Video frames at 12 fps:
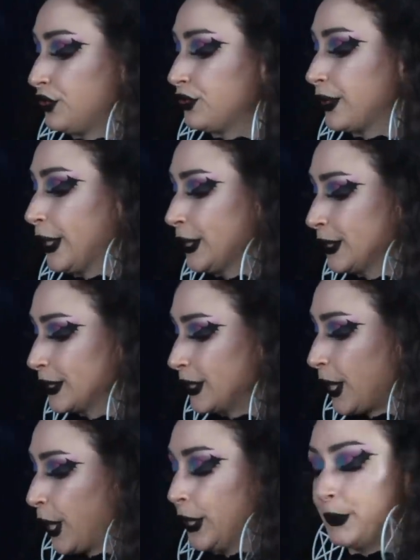dress,
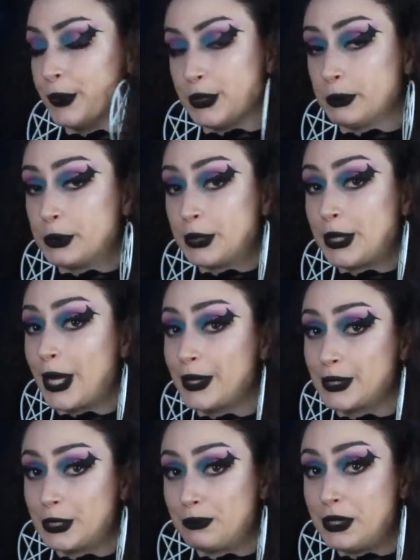I was
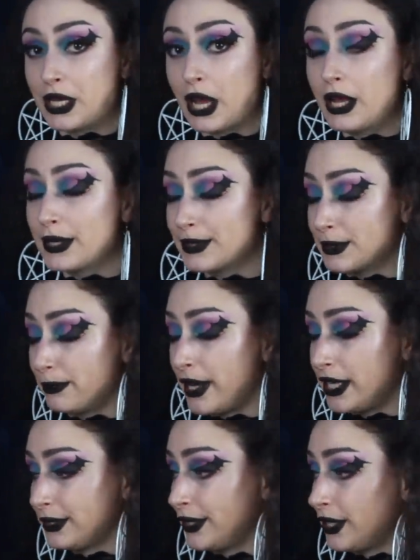obsessed, because
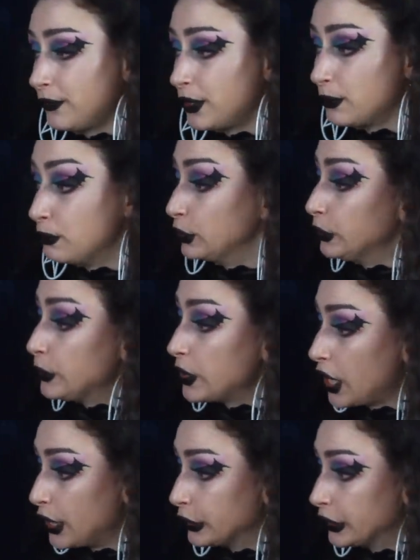mainly with the blue
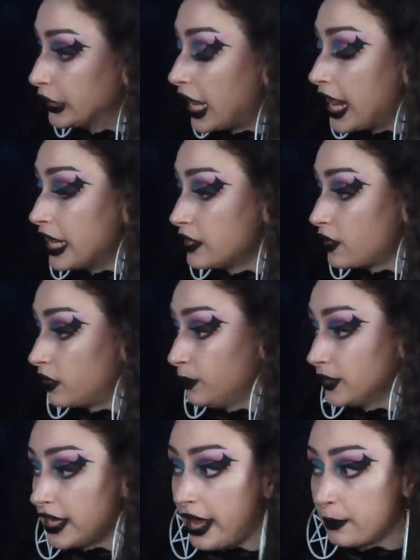color, I thought it
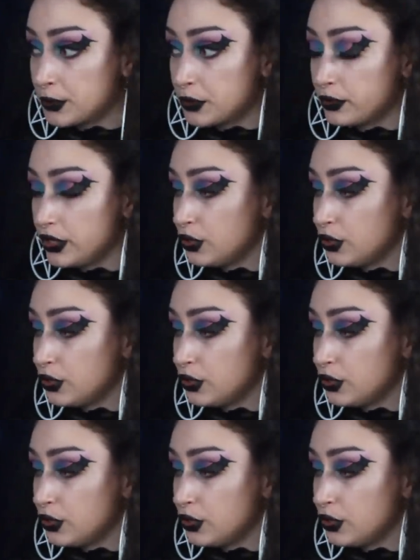was absolutely